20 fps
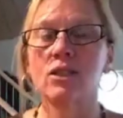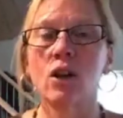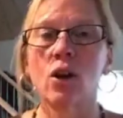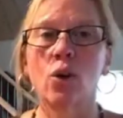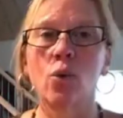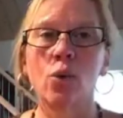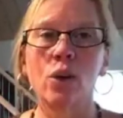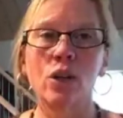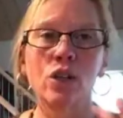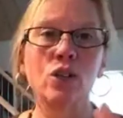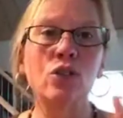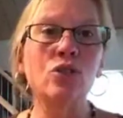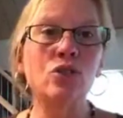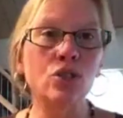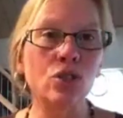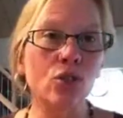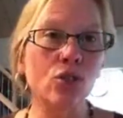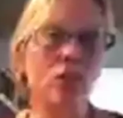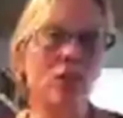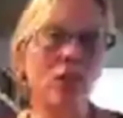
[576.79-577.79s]
So when you
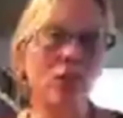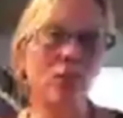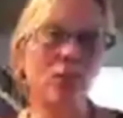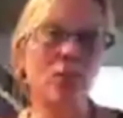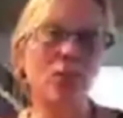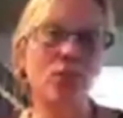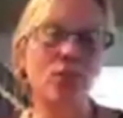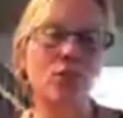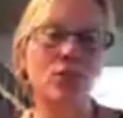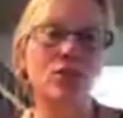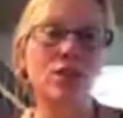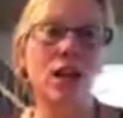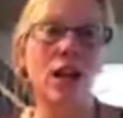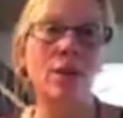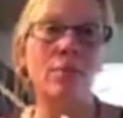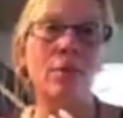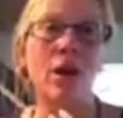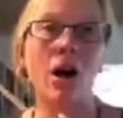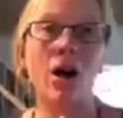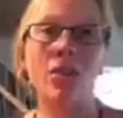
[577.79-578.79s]
do that for the first
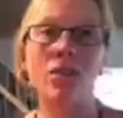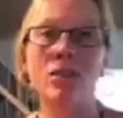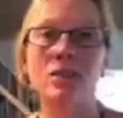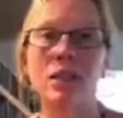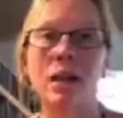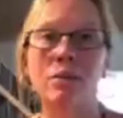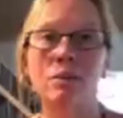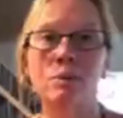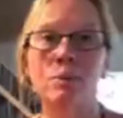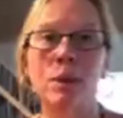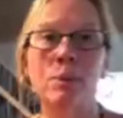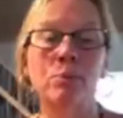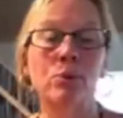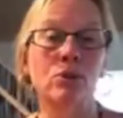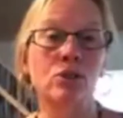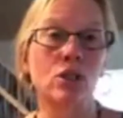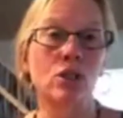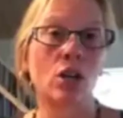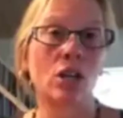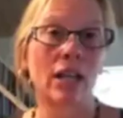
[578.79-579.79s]
time, oftentimes
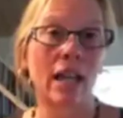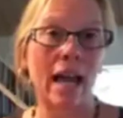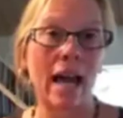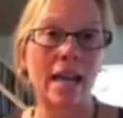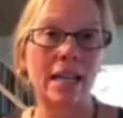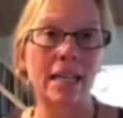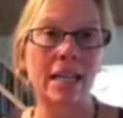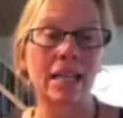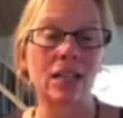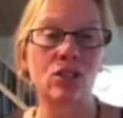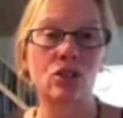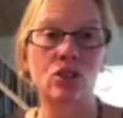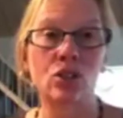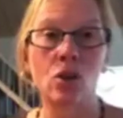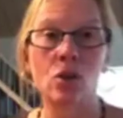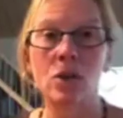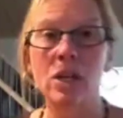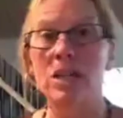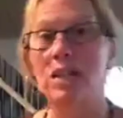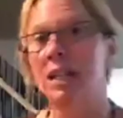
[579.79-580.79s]
people start gagging and
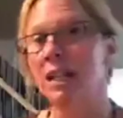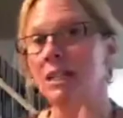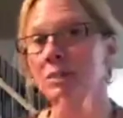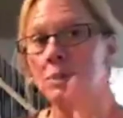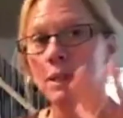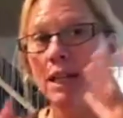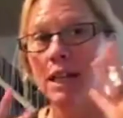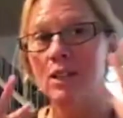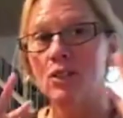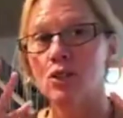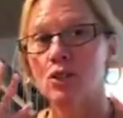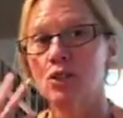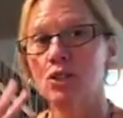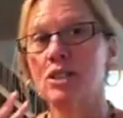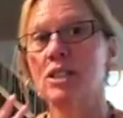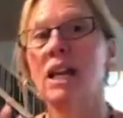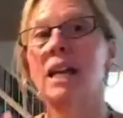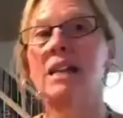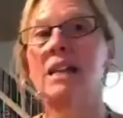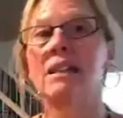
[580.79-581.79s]
choking. That's because
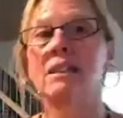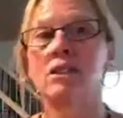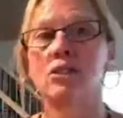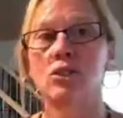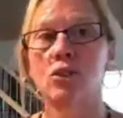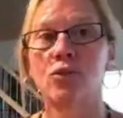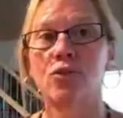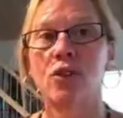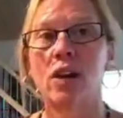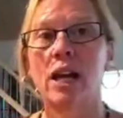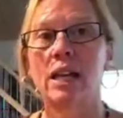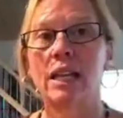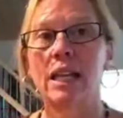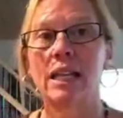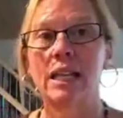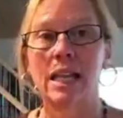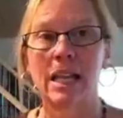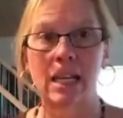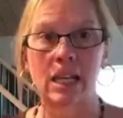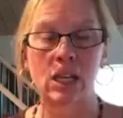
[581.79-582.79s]
your sinuses are
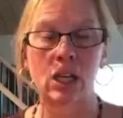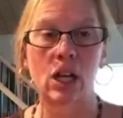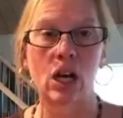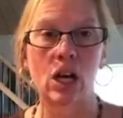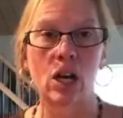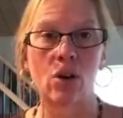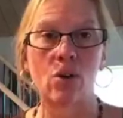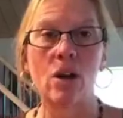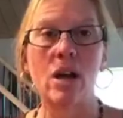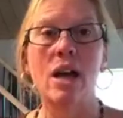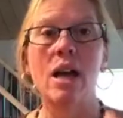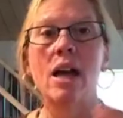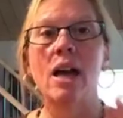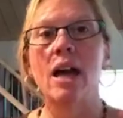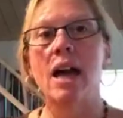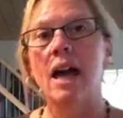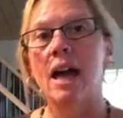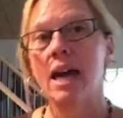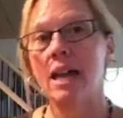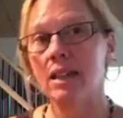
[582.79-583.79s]
finally letting go,
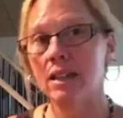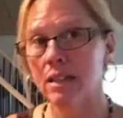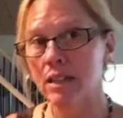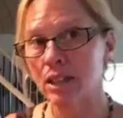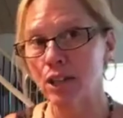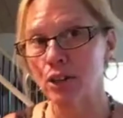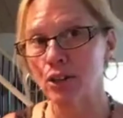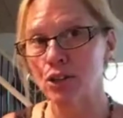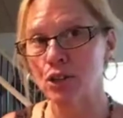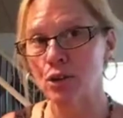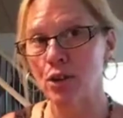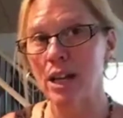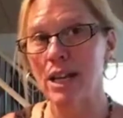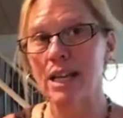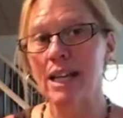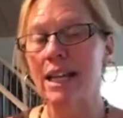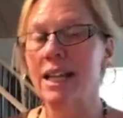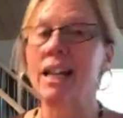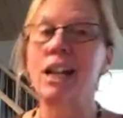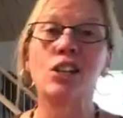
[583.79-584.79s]
and they're
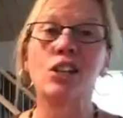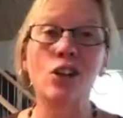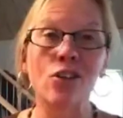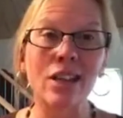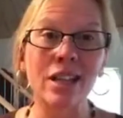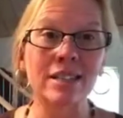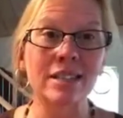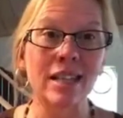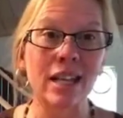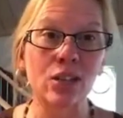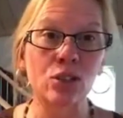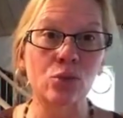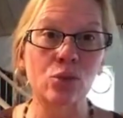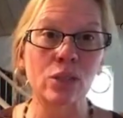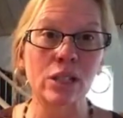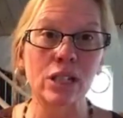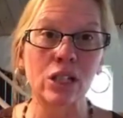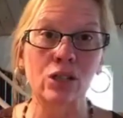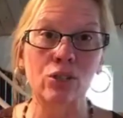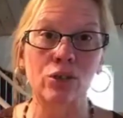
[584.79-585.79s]
draining. And I know that
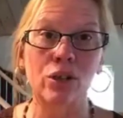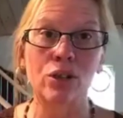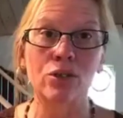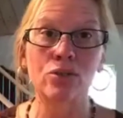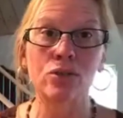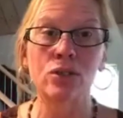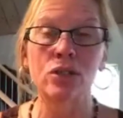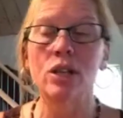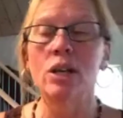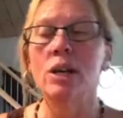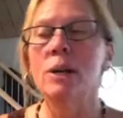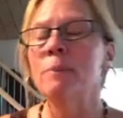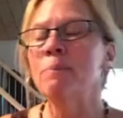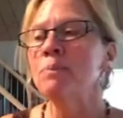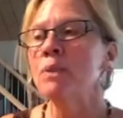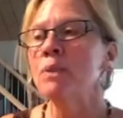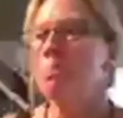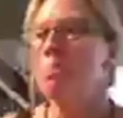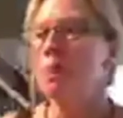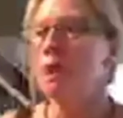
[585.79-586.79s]
sounds really gross,
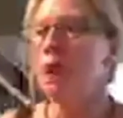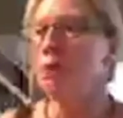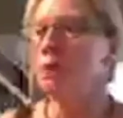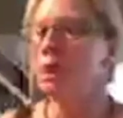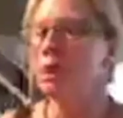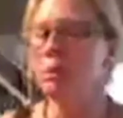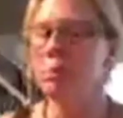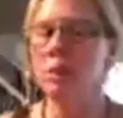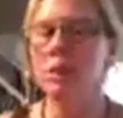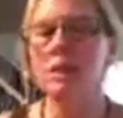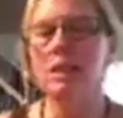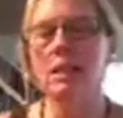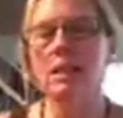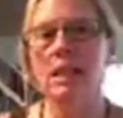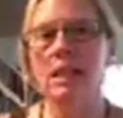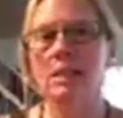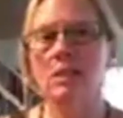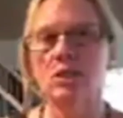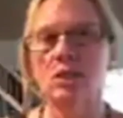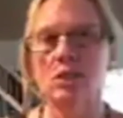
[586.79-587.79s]
but I'm going to put the
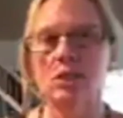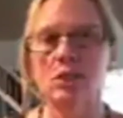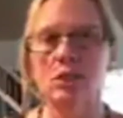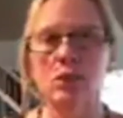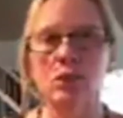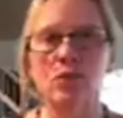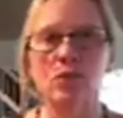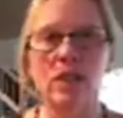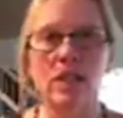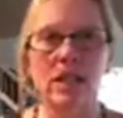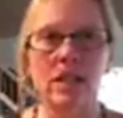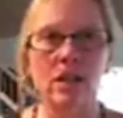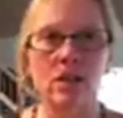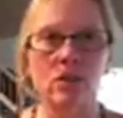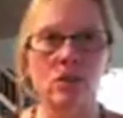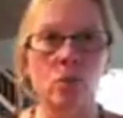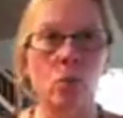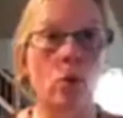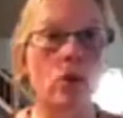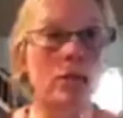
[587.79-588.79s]
links to the two
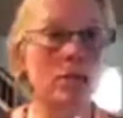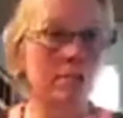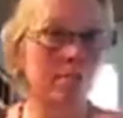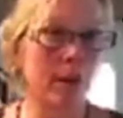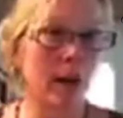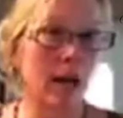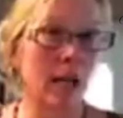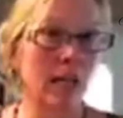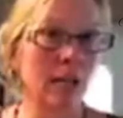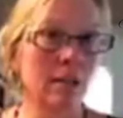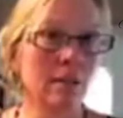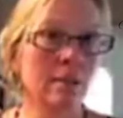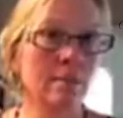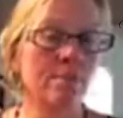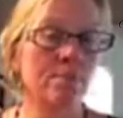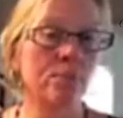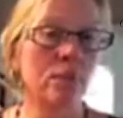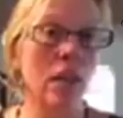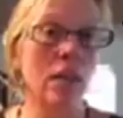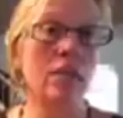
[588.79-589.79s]
videos. One is mine,
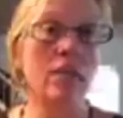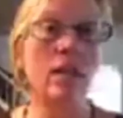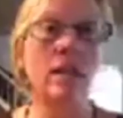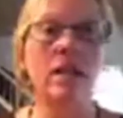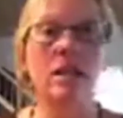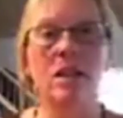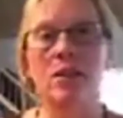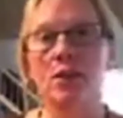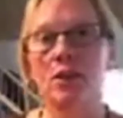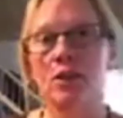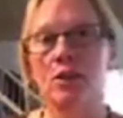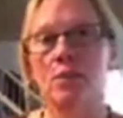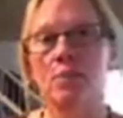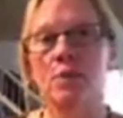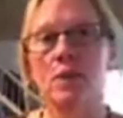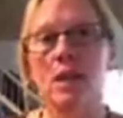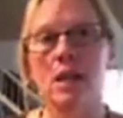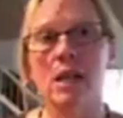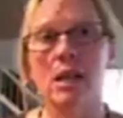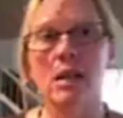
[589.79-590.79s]
and then
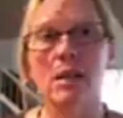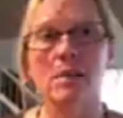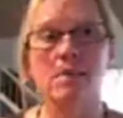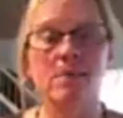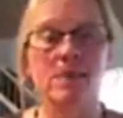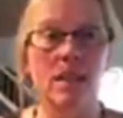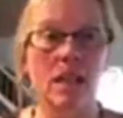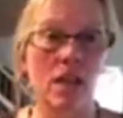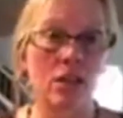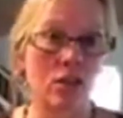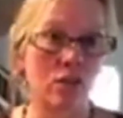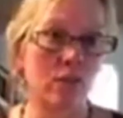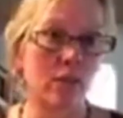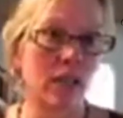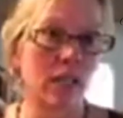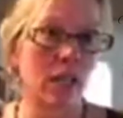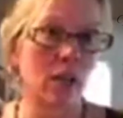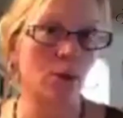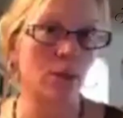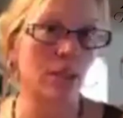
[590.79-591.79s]
another, um, the other
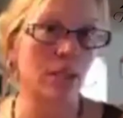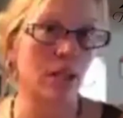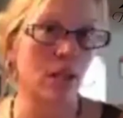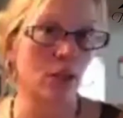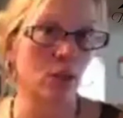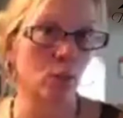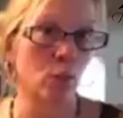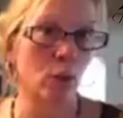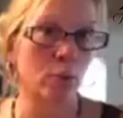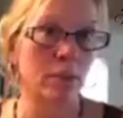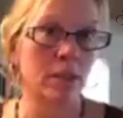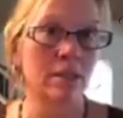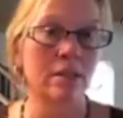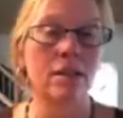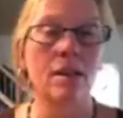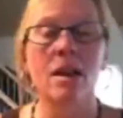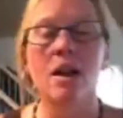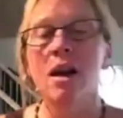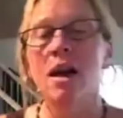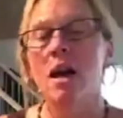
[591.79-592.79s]
video is another
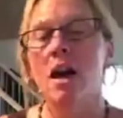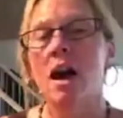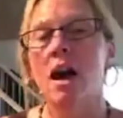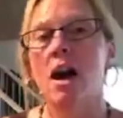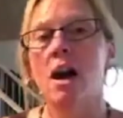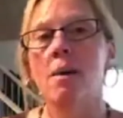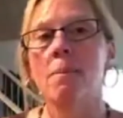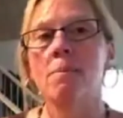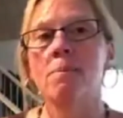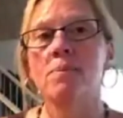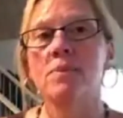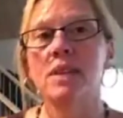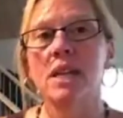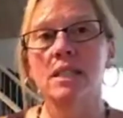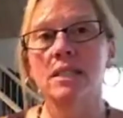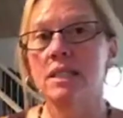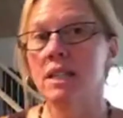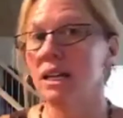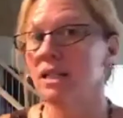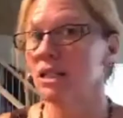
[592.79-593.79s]
woman's um,
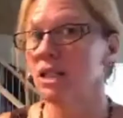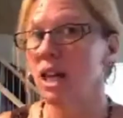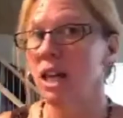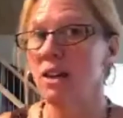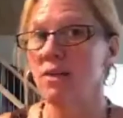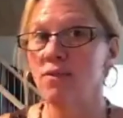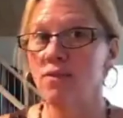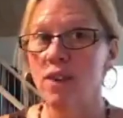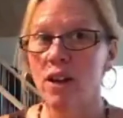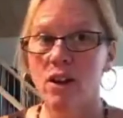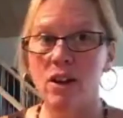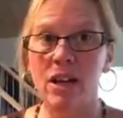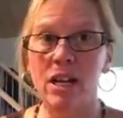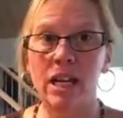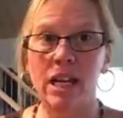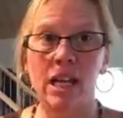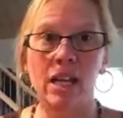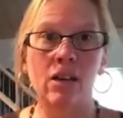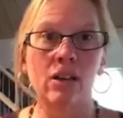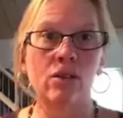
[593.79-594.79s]
that does a
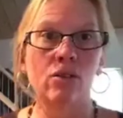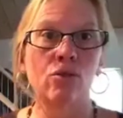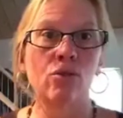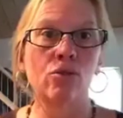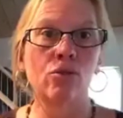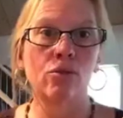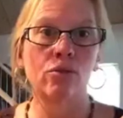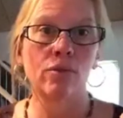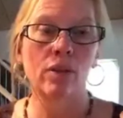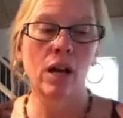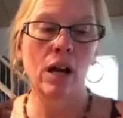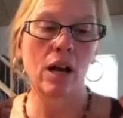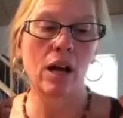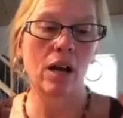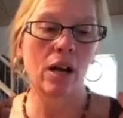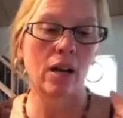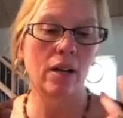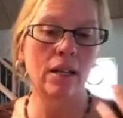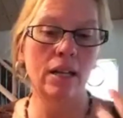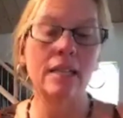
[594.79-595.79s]
very
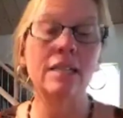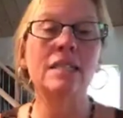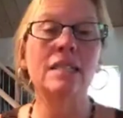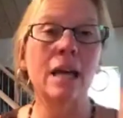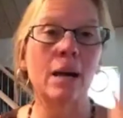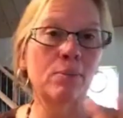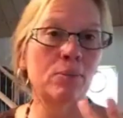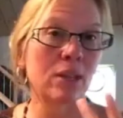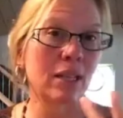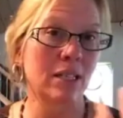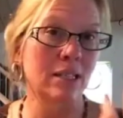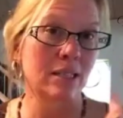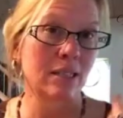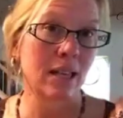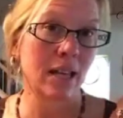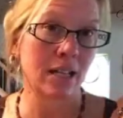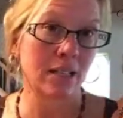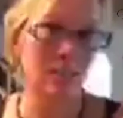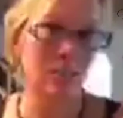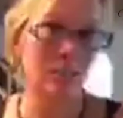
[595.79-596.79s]
uh, in-depth ex
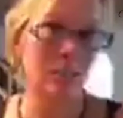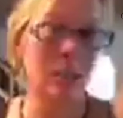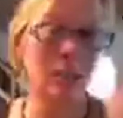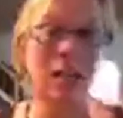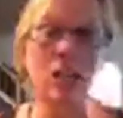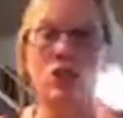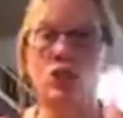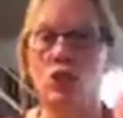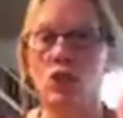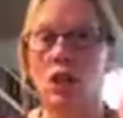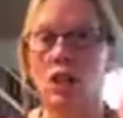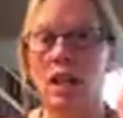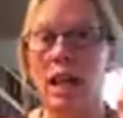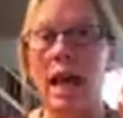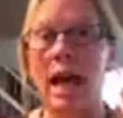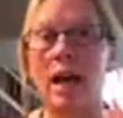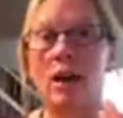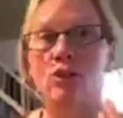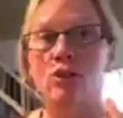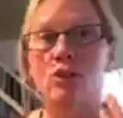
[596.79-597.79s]
explanation on
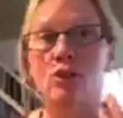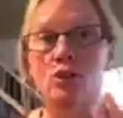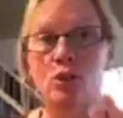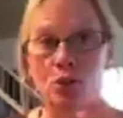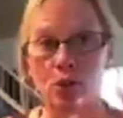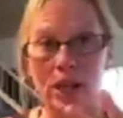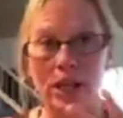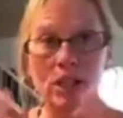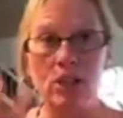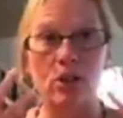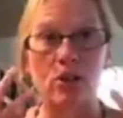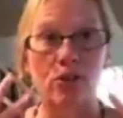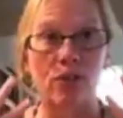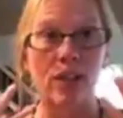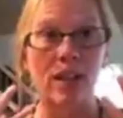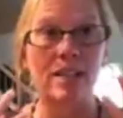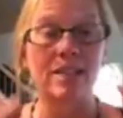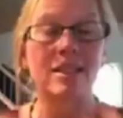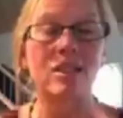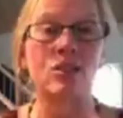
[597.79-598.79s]
how to drain your
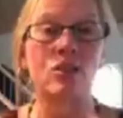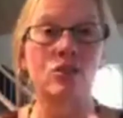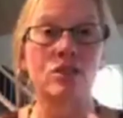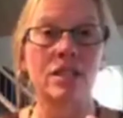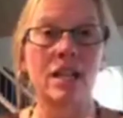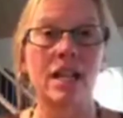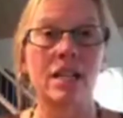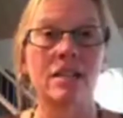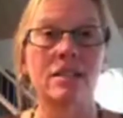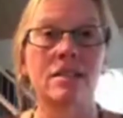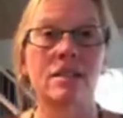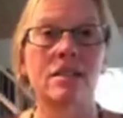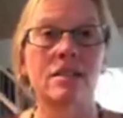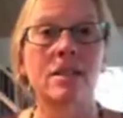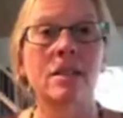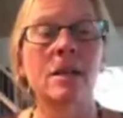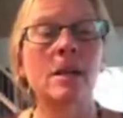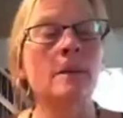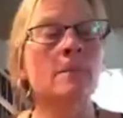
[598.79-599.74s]
face and your sinuses.